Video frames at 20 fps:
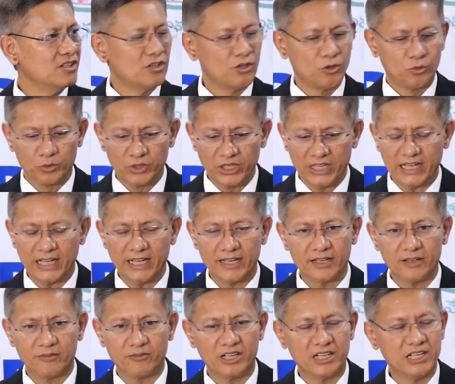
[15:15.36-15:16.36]
No, we
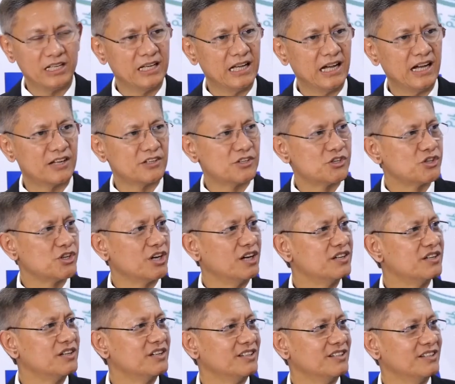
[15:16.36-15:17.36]
had a very large
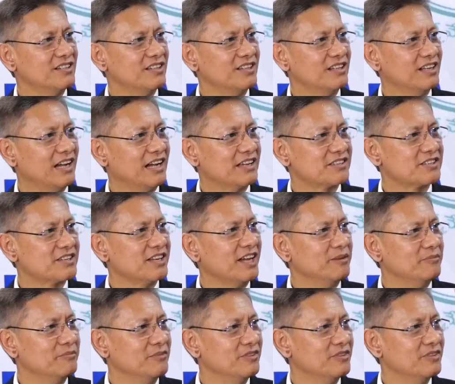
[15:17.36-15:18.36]
chunk last
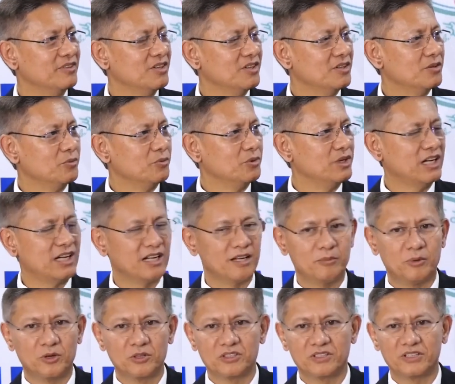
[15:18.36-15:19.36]
time. We had
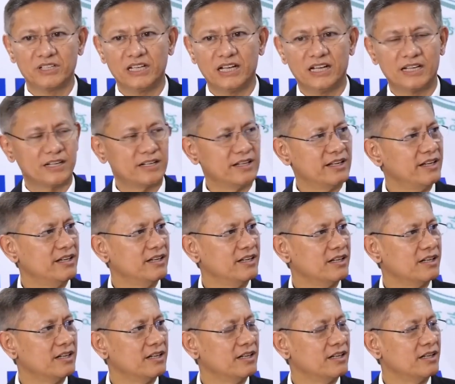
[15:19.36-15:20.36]
about
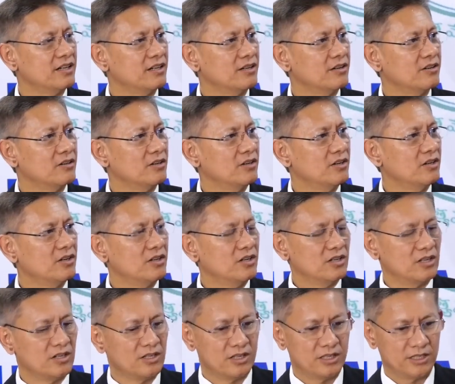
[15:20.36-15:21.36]

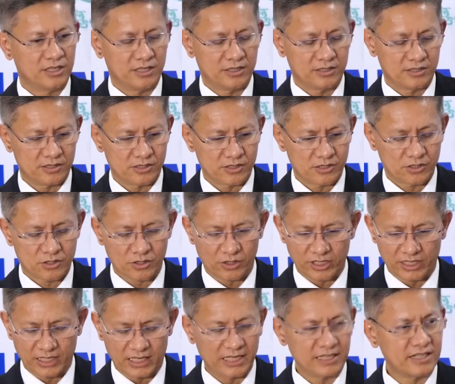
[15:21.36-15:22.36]

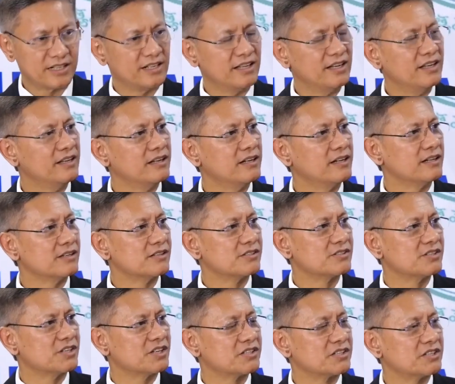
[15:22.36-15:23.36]

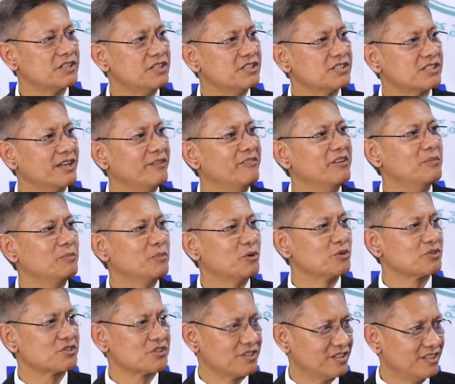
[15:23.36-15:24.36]
167
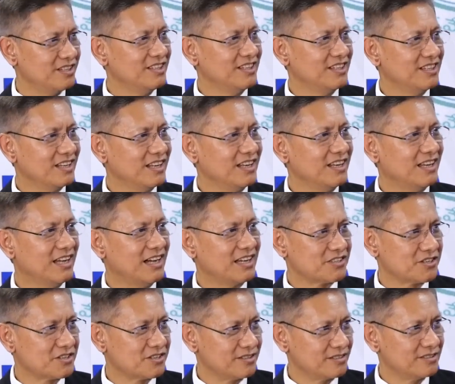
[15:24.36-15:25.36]
posts
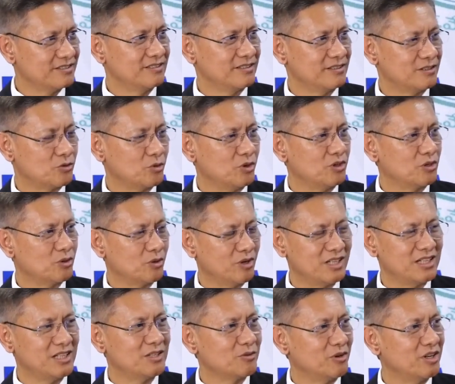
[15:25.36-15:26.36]
last
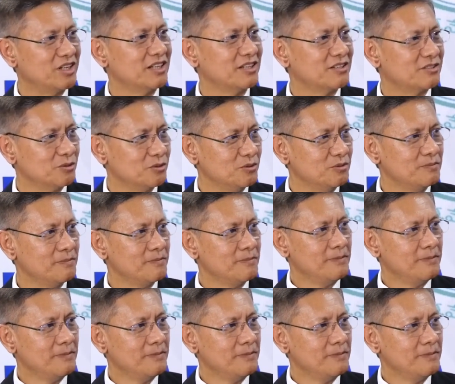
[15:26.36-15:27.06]
2022.